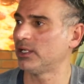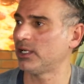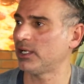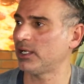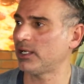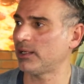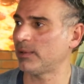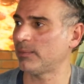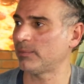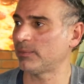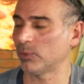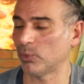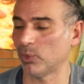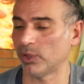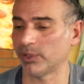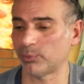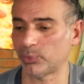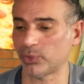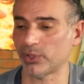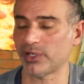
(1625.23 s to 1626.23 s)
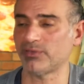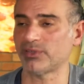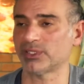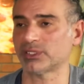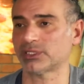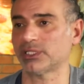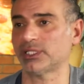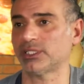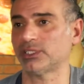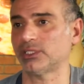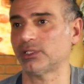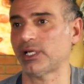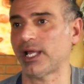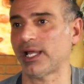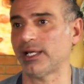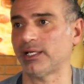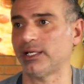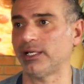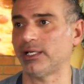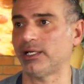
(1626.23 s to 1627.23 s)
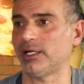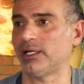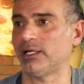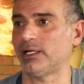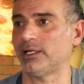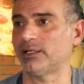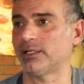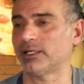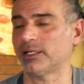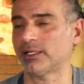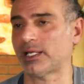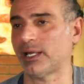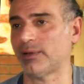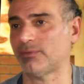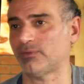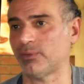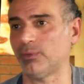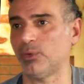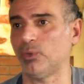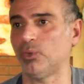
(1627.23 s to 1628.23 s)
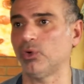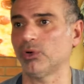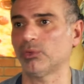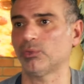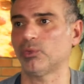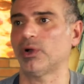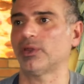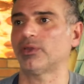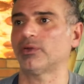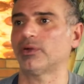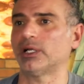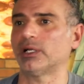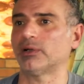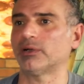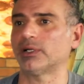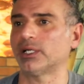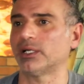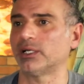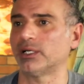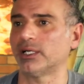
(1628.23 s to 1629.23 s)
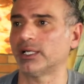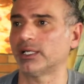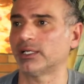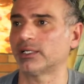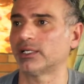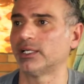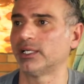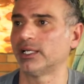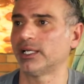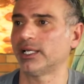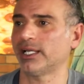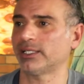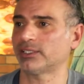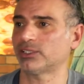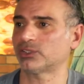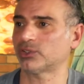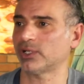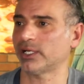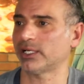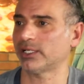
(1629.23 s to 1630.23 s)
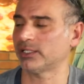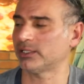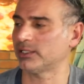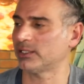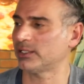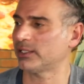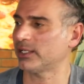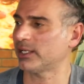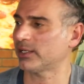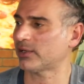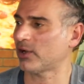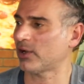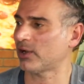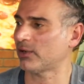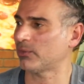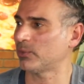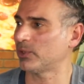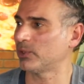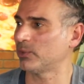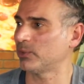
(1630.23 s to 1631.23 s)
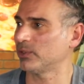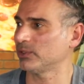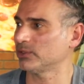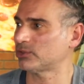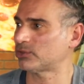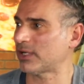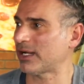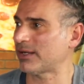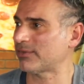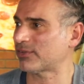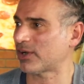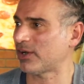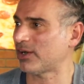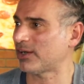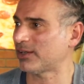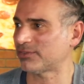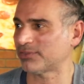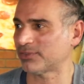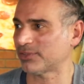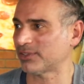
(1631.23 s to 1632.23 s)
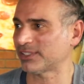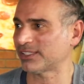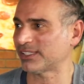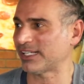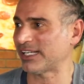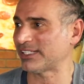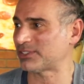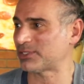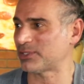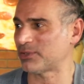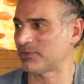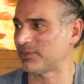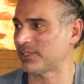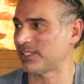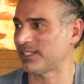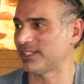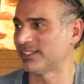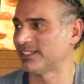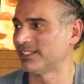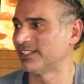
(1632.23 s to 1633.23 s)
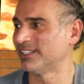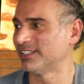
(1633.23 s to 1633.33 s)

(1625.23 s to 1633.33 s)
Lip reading: The one previously had it came from a warm weather area and had to trade in a car, rear-wheel drive car for an SUV.